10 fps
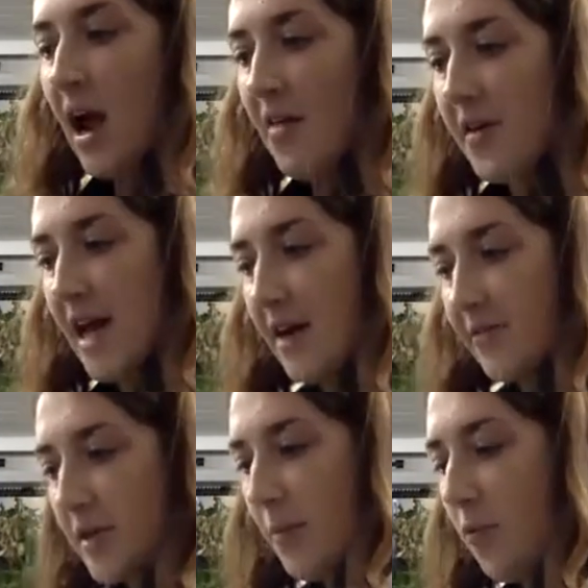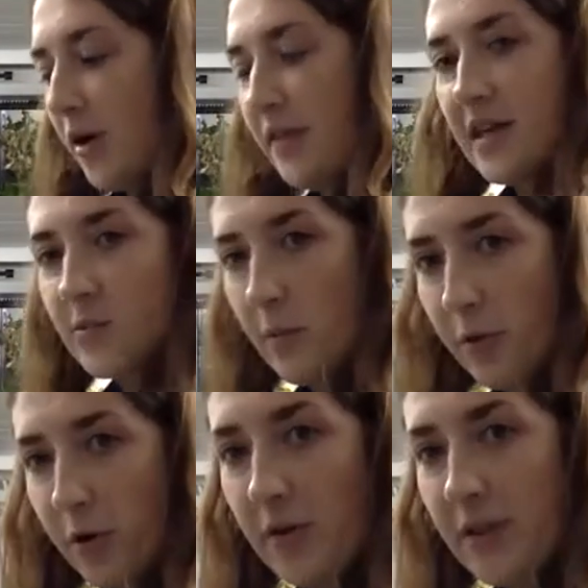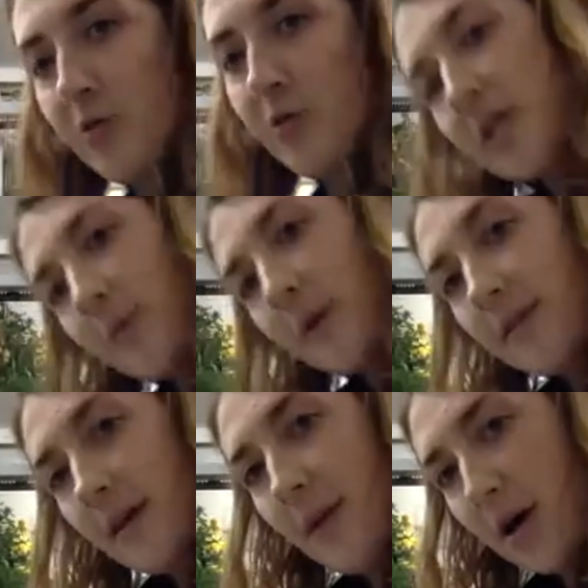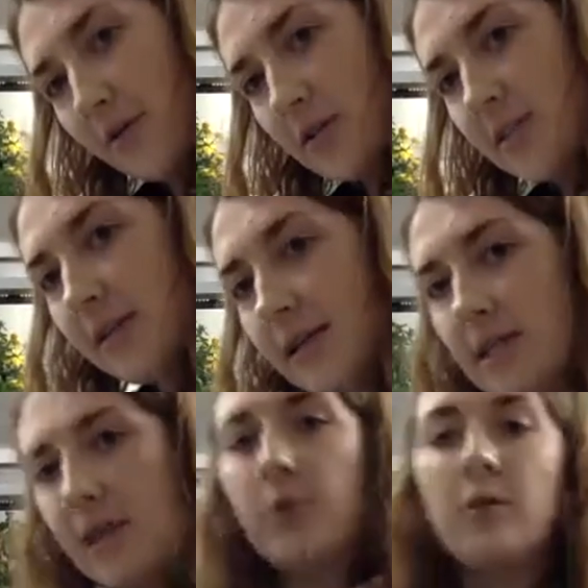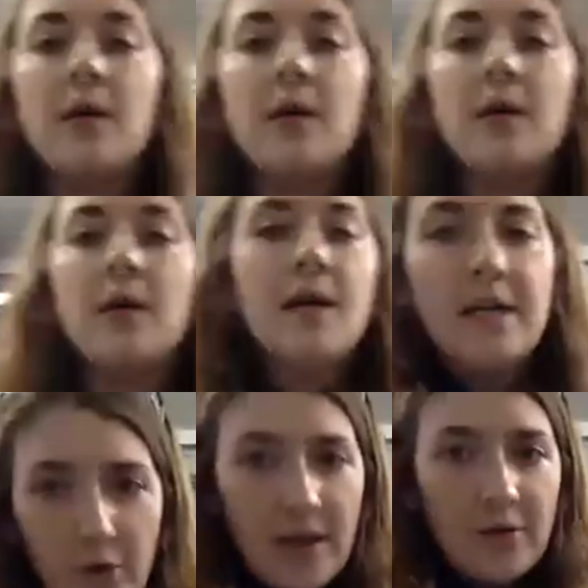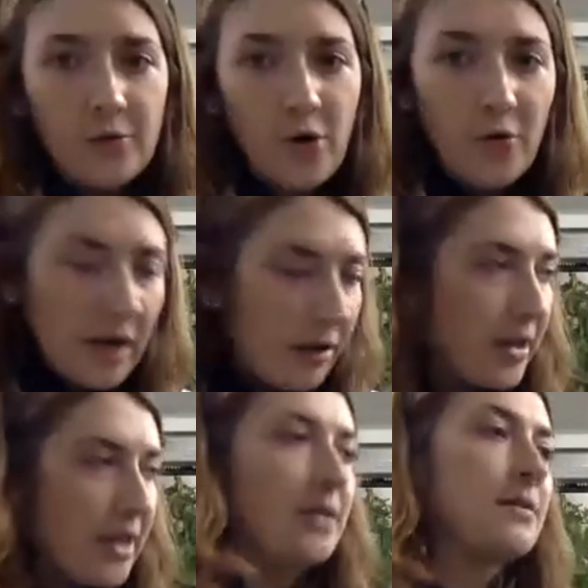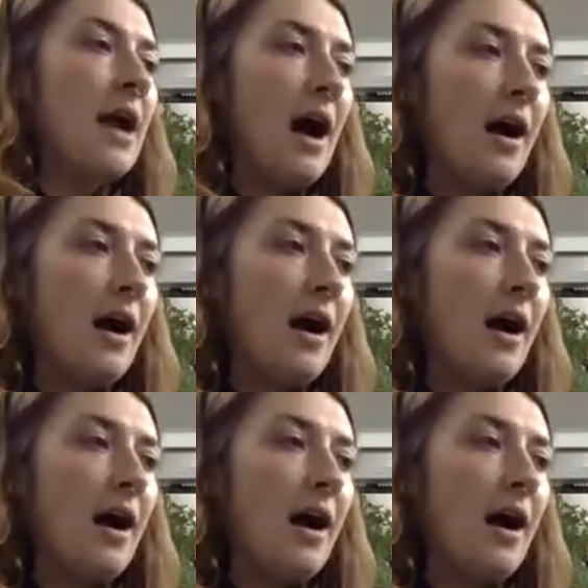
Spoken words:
And then after that point, that's when we're going to transplant them out of our seedling table into our main grow area.